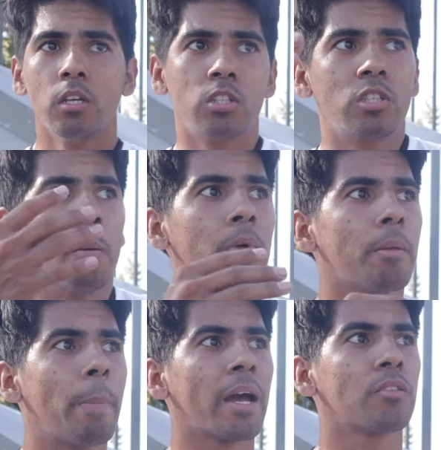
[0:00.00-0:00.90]
Some of
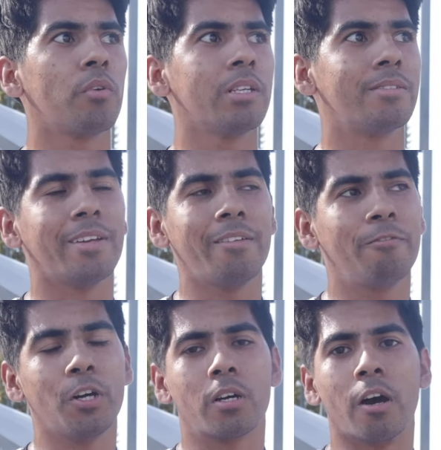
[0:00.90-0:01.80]
the back threes
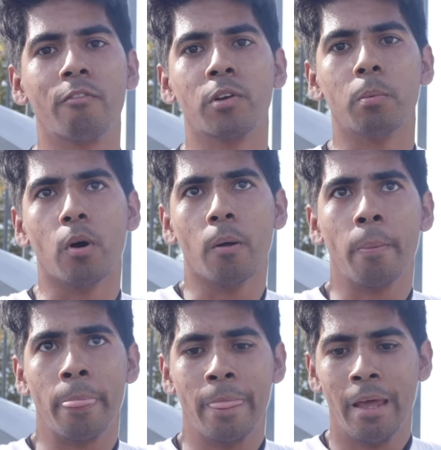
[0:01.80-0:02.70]
didn't feel comfortable.
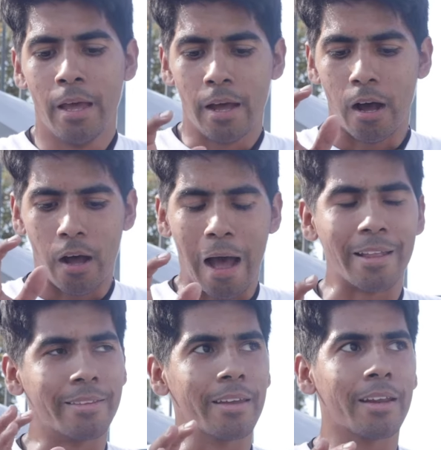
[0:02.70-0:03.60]

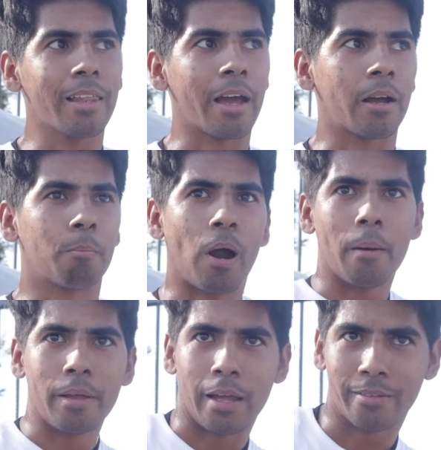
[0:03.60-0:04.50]
I did it like
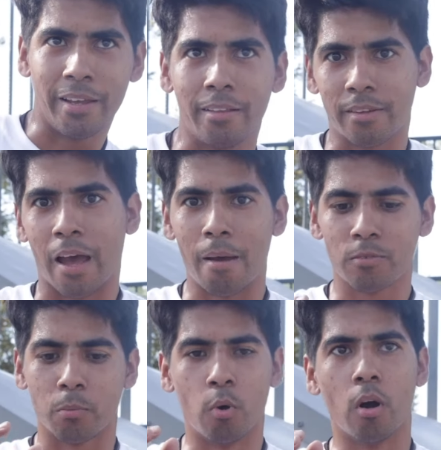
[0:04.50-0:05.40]
probably like 10
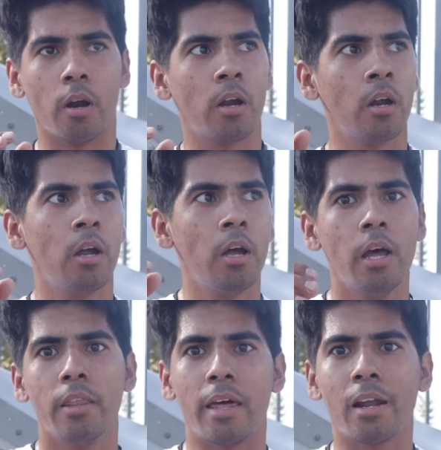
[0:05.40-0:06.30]
times or more.
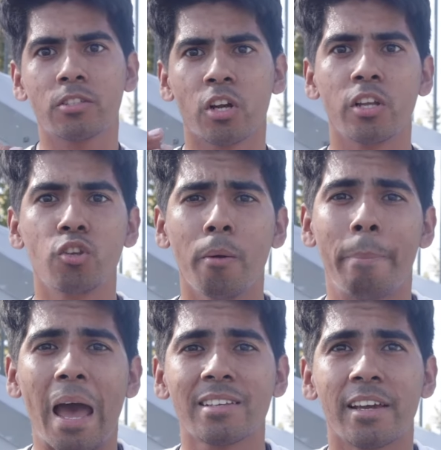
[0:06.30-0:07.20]
Then I started doing
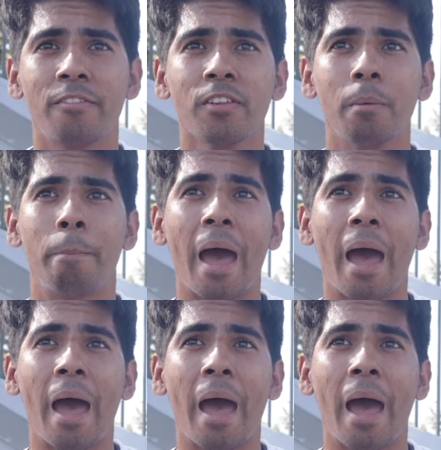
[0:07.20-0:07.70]
backside flip.